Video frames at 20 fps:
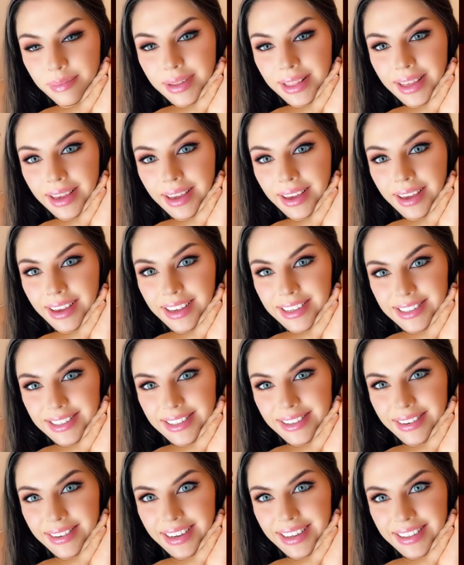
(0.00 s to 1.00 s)
Bliss,
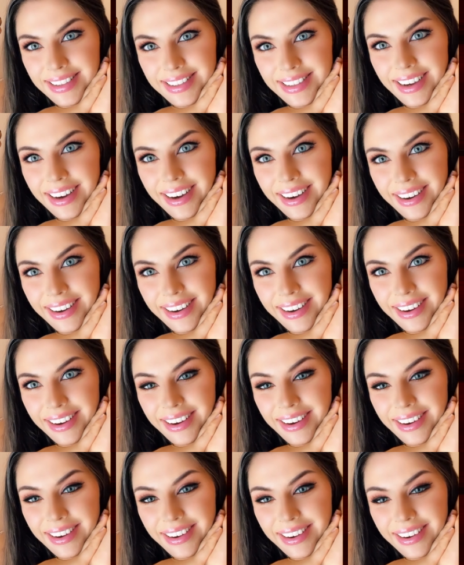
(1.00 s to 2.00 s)
look at
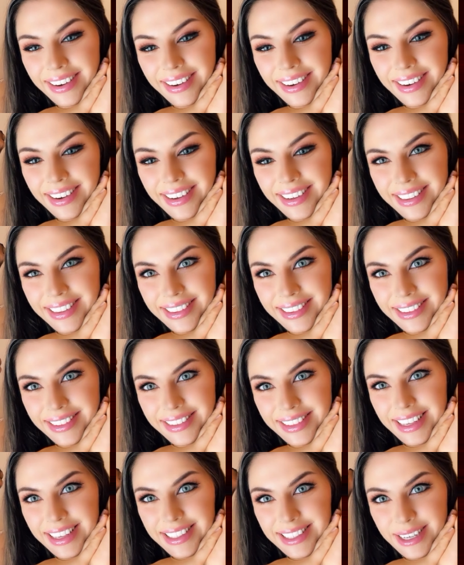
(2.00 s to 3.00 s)
that!
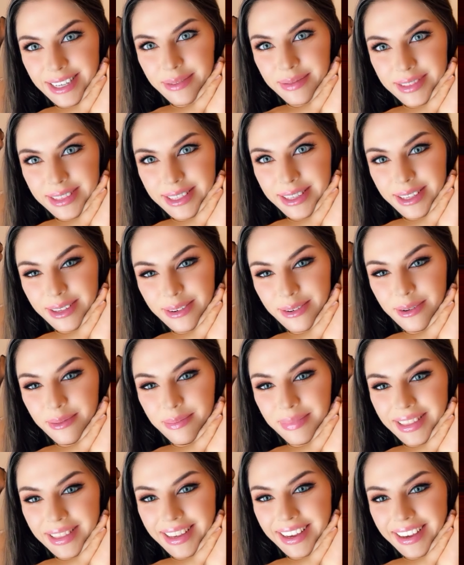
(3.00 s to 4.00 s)
That's something
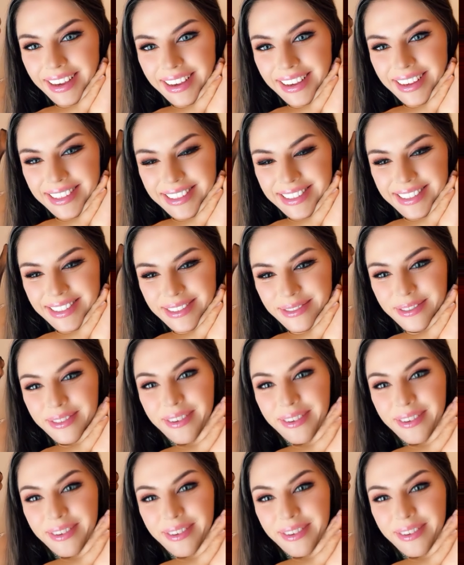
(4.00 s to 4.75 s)
new, Bliss.